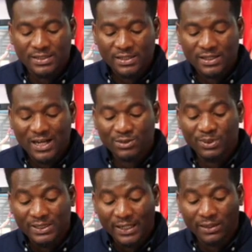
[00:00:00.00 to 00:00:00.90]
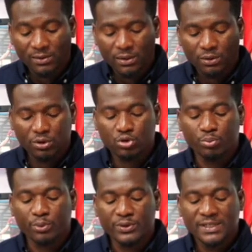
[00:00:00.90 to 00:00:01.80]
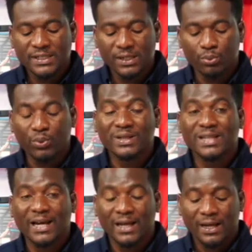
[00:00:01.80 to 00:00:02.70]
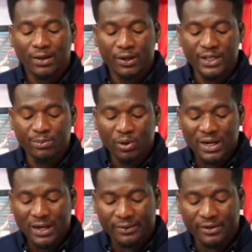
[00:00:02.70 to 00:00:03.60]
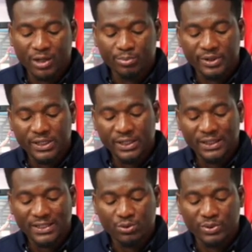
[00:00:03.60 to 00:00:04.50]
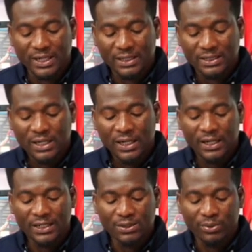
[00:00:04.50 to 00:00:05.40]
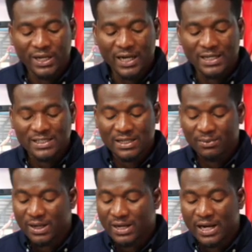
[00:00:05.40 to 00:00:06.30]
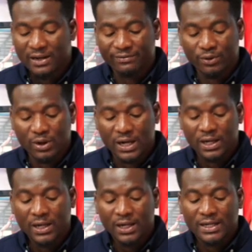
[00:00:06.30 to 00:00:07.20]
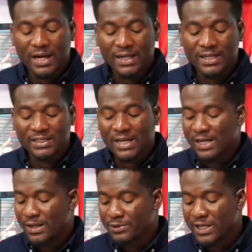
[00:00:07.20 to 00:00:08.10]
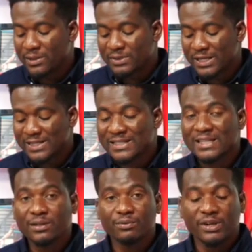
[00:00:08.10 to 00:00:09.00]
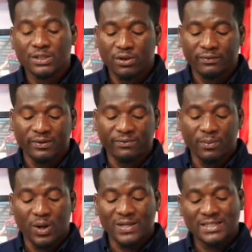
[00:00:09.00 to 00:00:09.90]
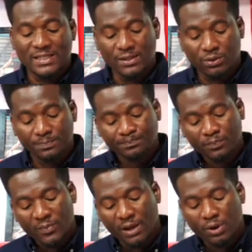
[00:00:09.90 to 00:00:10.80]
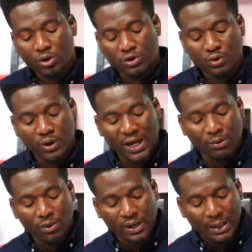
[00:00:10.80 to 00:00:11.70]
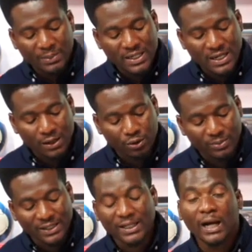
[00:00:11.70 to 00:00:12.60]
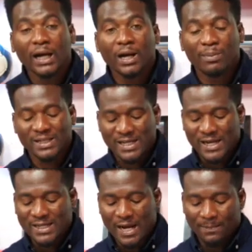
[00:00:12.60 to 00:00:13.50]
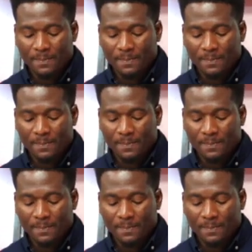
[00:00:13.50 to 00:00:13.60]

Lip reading: has been taken not to proceed with the Imola Grand Prix this weekend. And the way NSM Kakra Efriwa now yen yina ye shen him said the sit race of the Formula 1 season because of Emilia Romagna, but the idea